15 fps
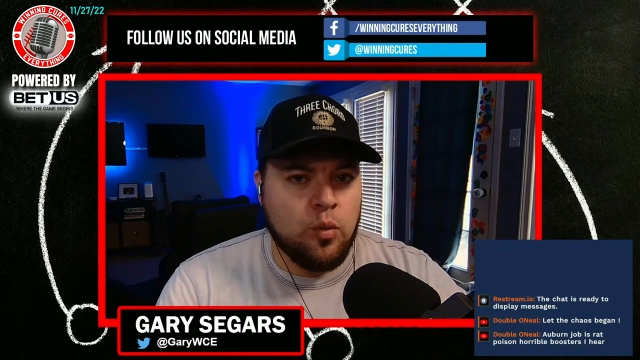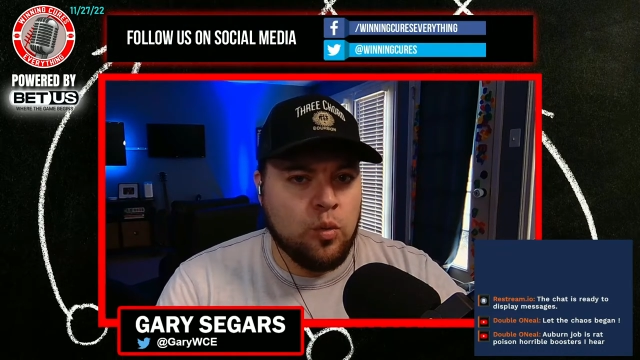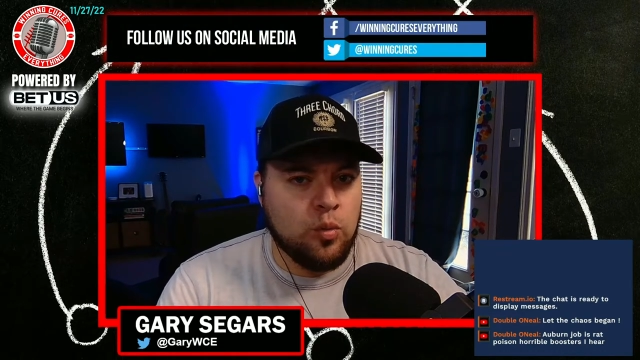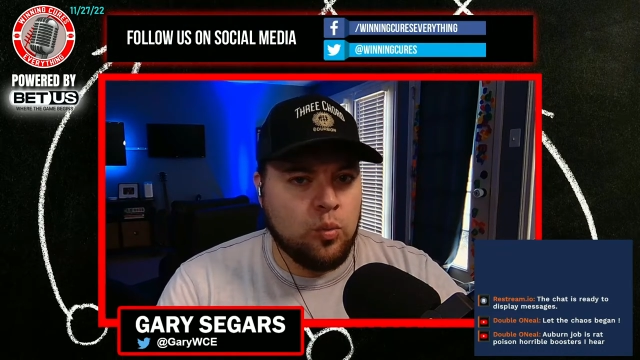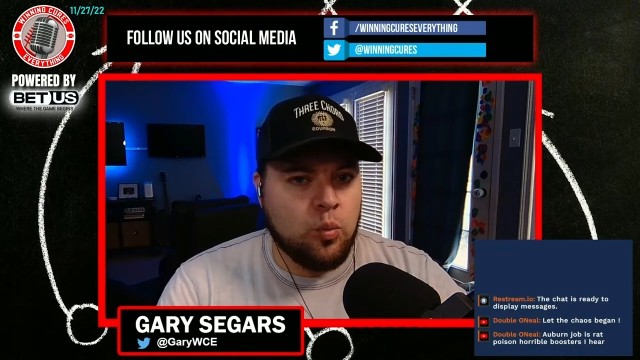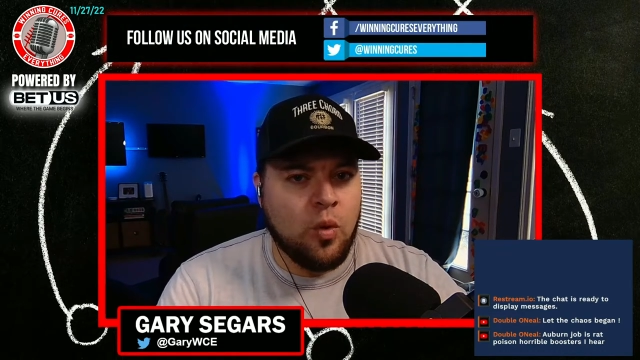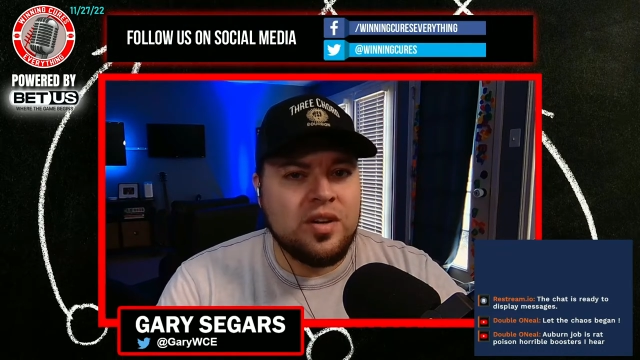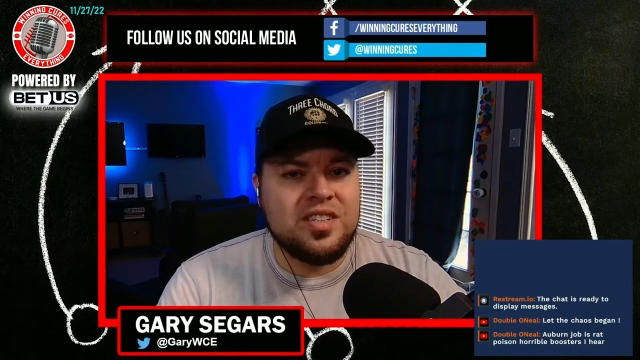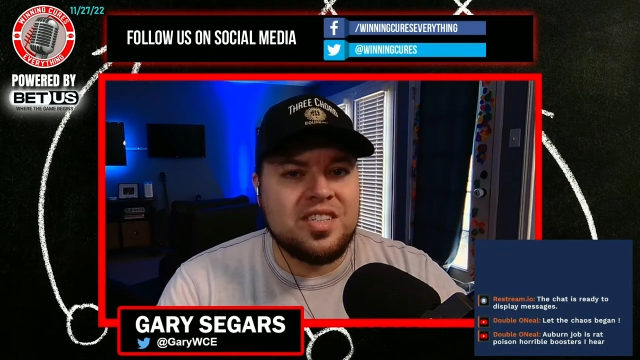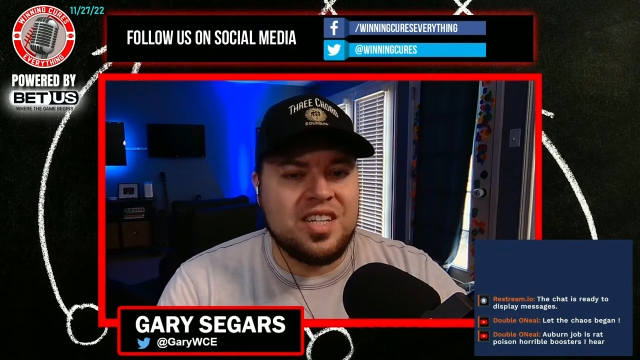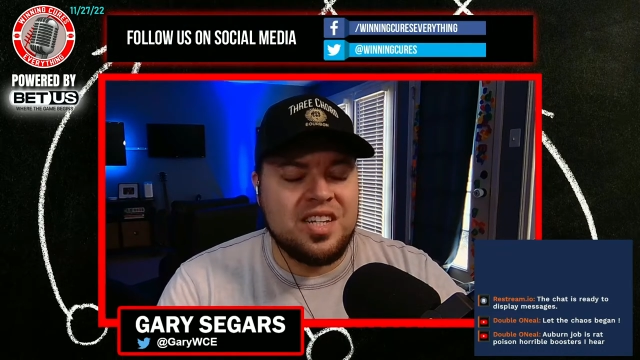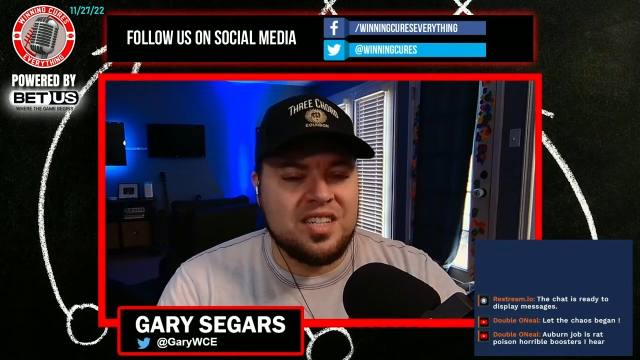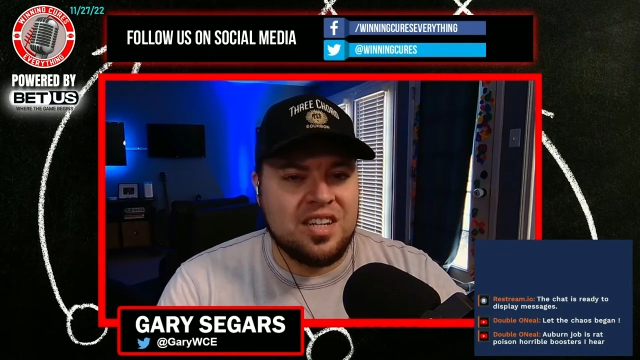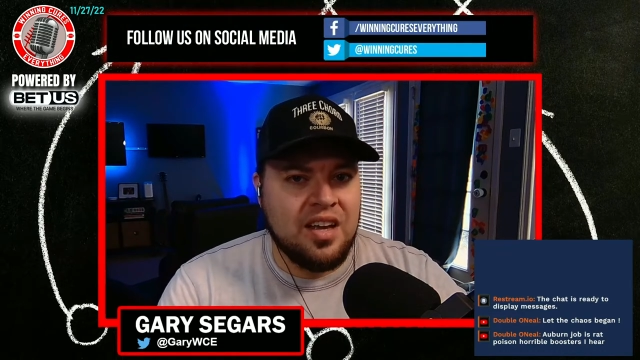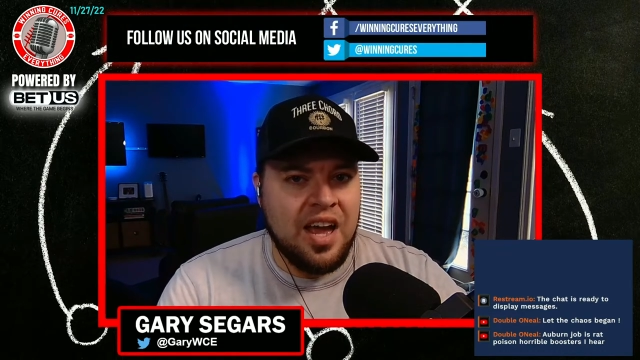for one
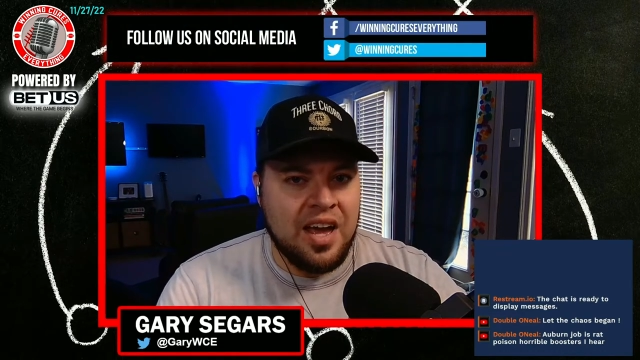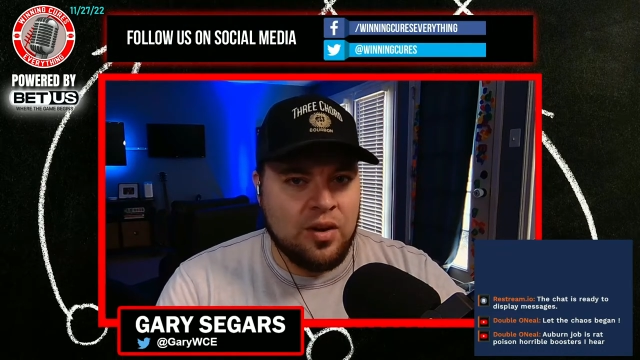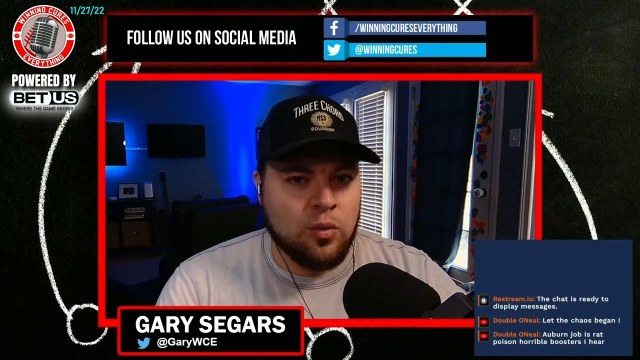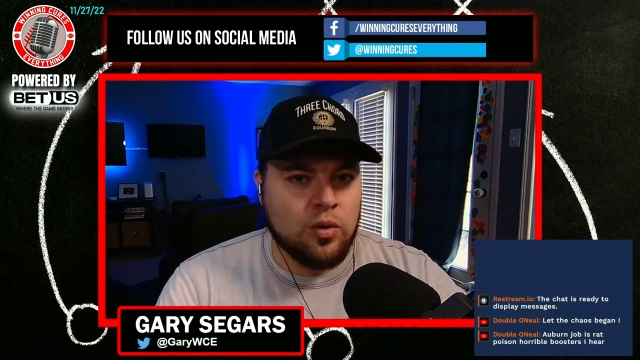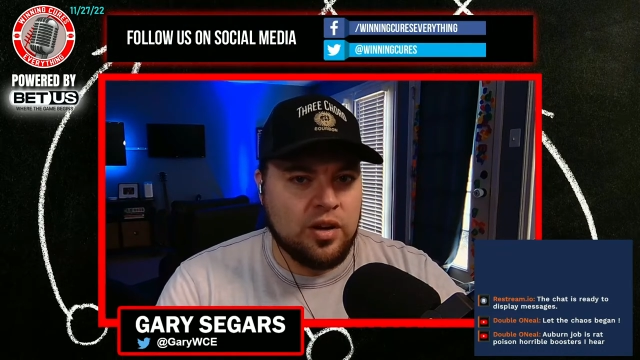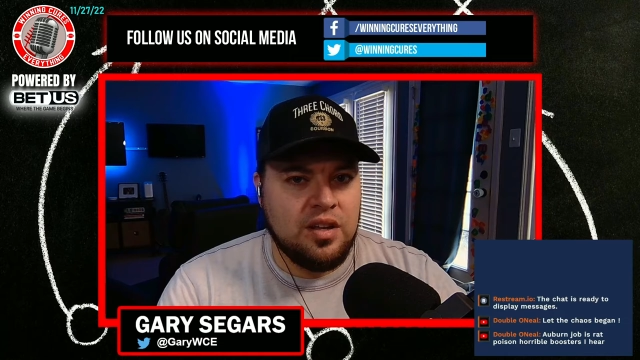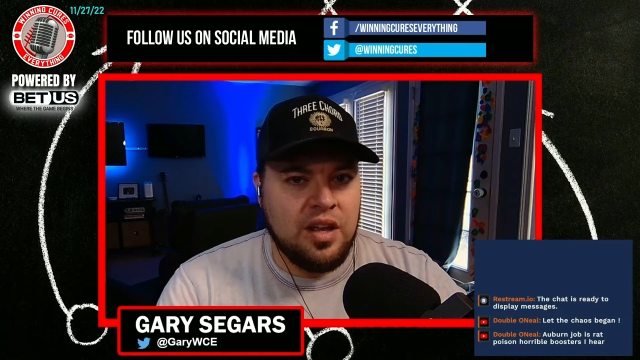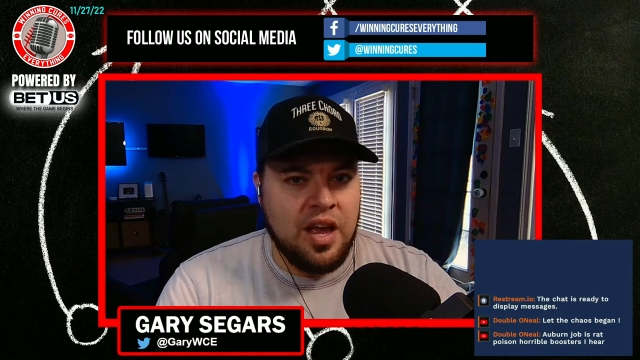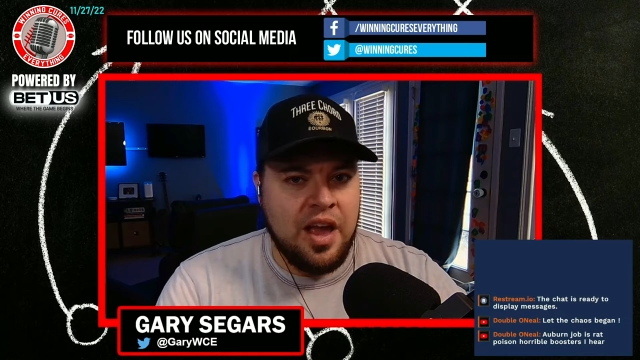season at Oregon,